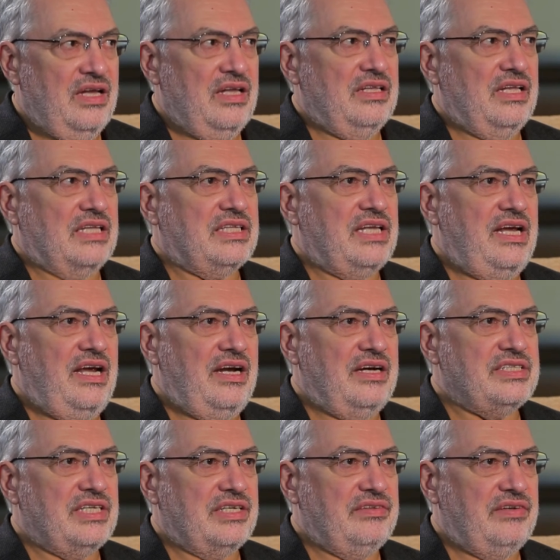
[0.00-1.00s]
That
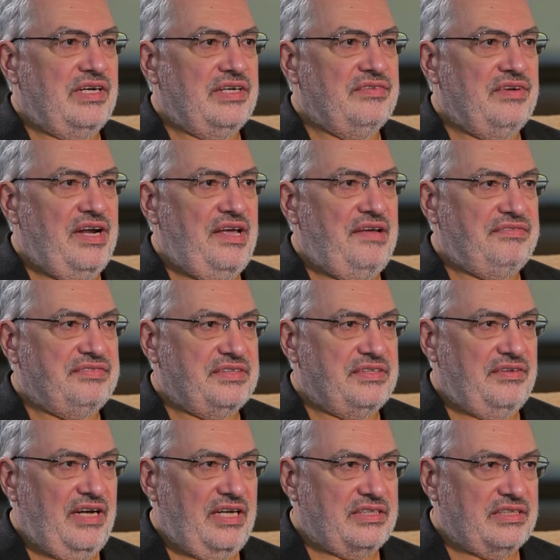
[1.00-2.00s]
there's a grave
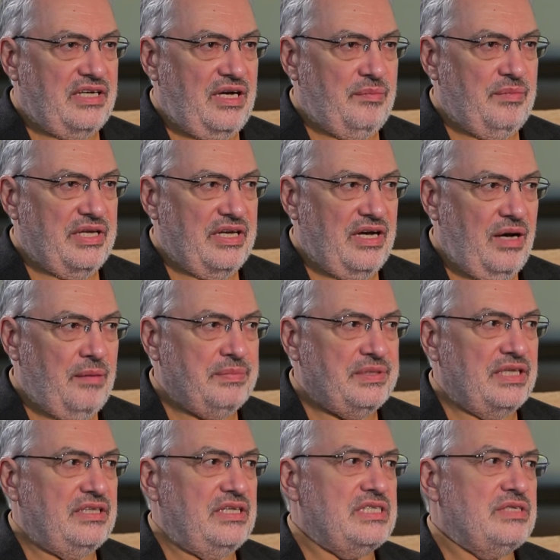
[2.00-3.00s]
threat coming up
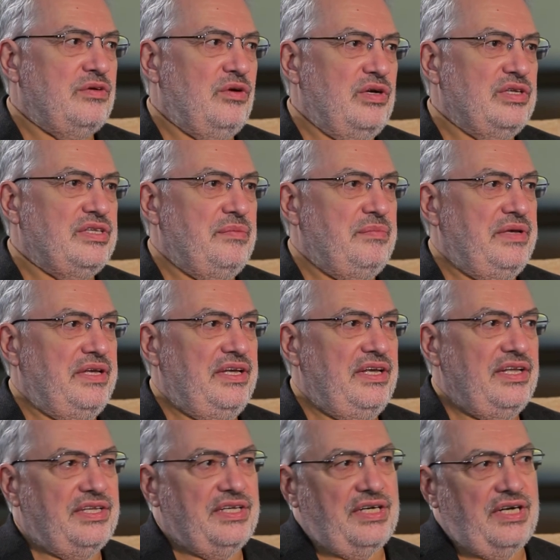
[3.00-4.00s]
that is going to be
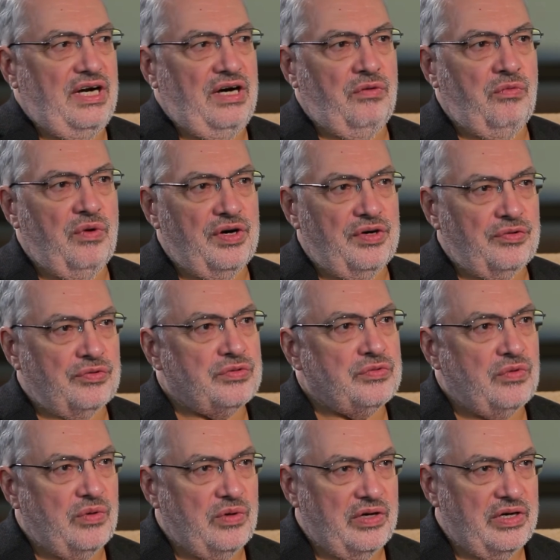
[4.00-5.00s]
either a world
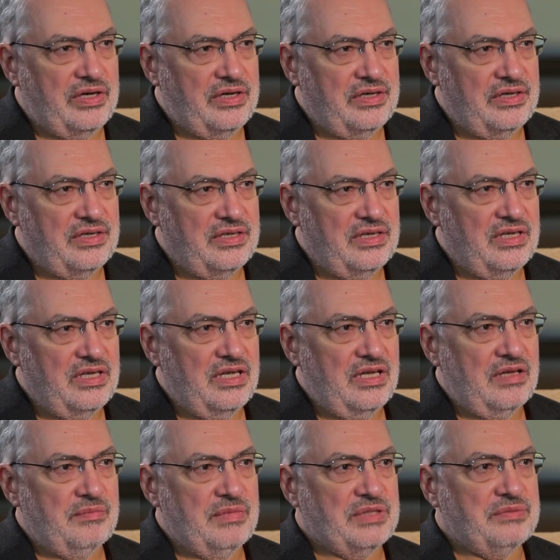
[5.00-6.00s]
war
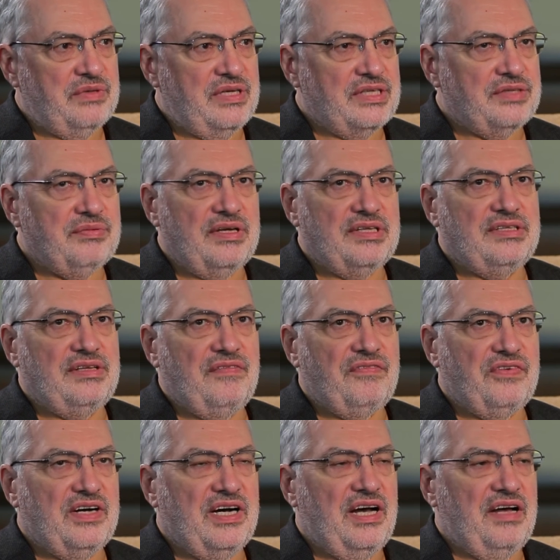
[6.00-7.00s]
between
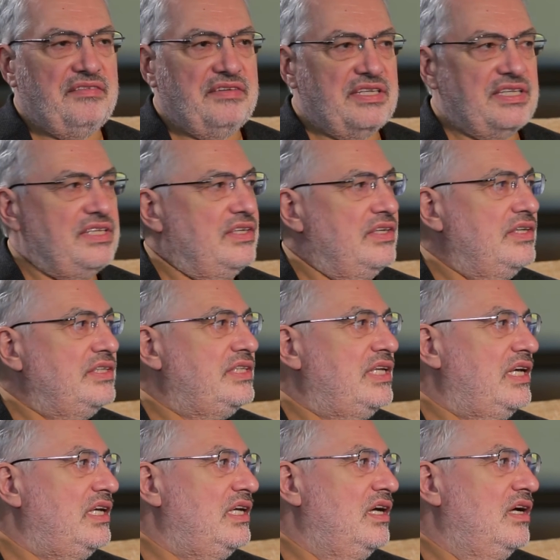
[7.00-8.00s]
25 and
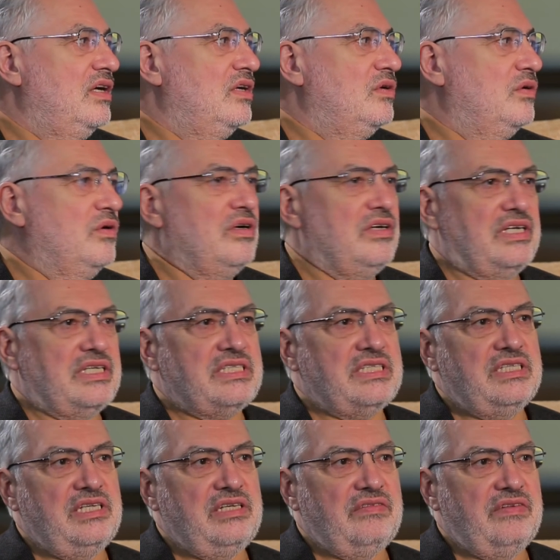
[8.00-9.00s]
30 or a
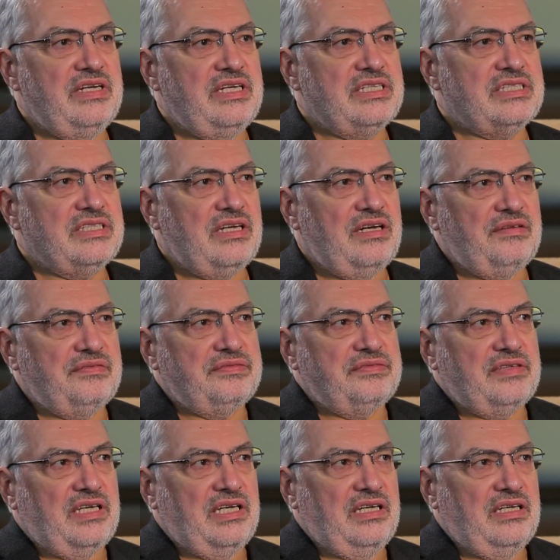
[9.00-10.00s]
series of
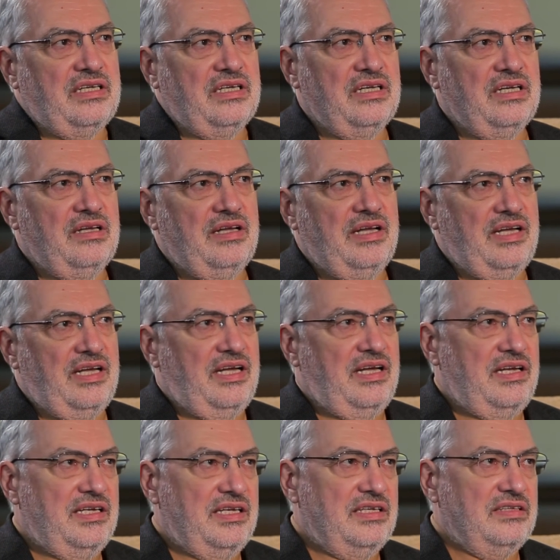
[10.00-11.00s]
uh, uh,
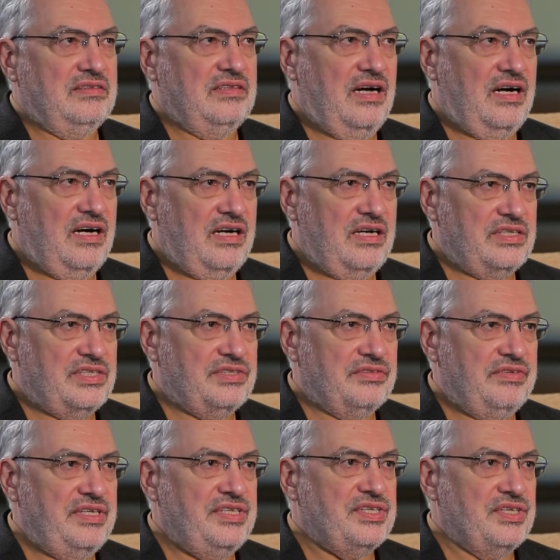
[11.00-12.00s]
large
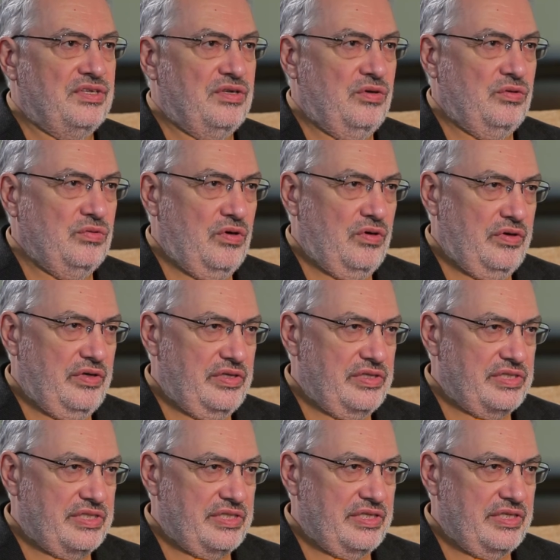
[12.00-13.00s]
regional
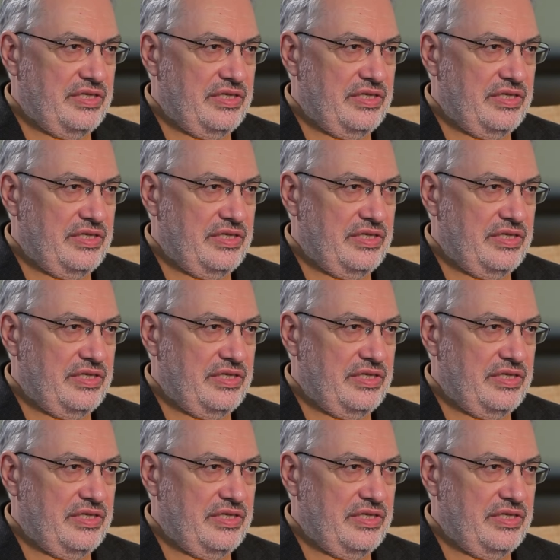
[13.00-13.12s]
wars.